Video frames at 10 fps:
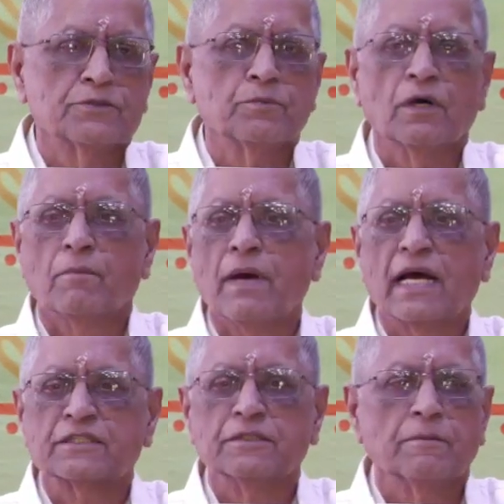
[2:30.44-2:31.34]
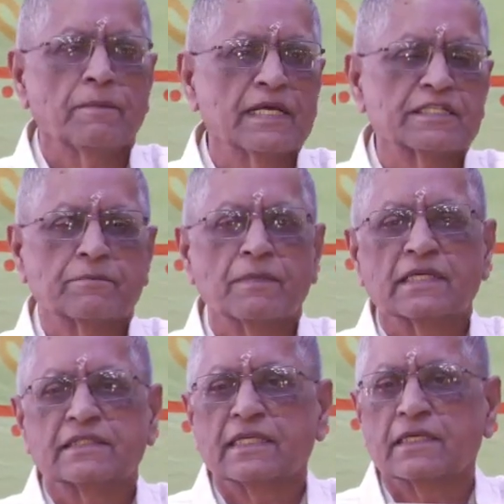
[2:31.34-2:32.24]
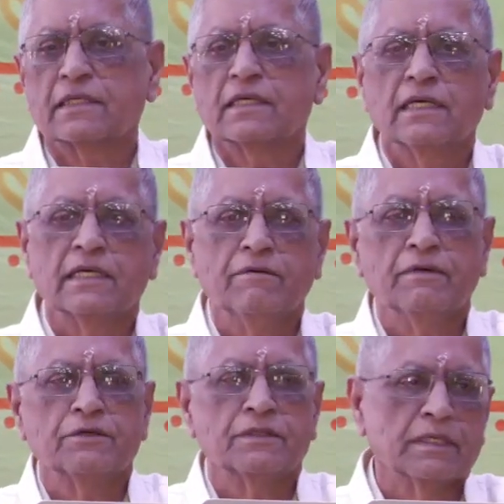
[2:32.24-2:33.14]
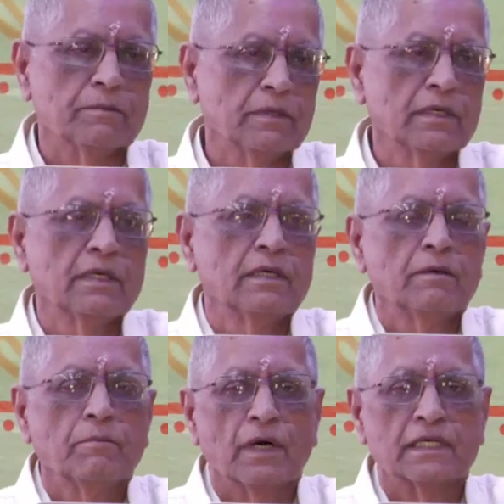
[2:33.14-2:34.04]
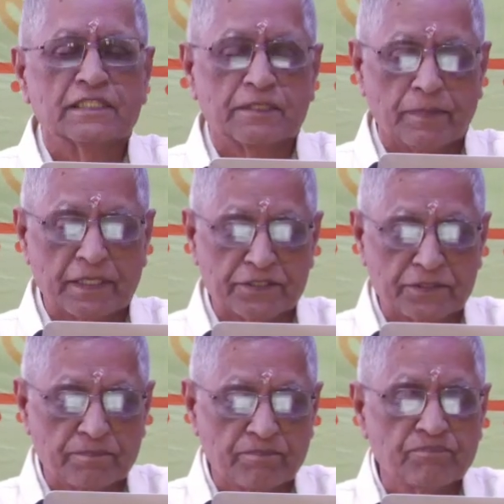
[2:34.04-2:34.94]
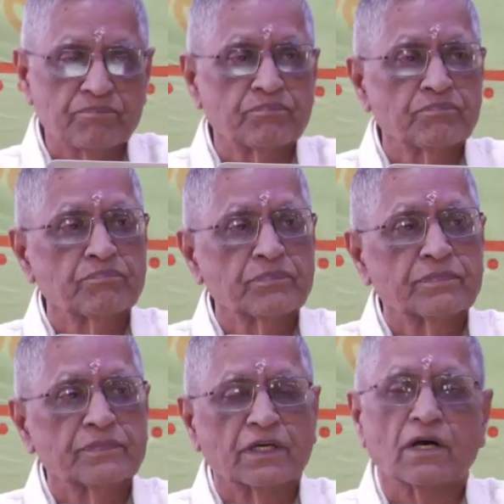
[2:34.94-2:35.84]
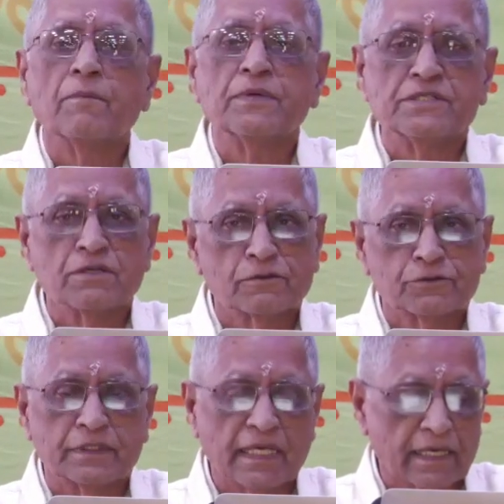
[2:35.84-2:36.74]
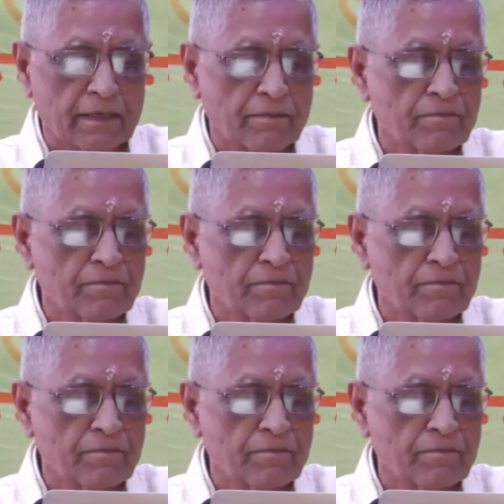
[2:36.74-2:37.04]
small bags, the plastic bags that are given to the participants. The copy is also there.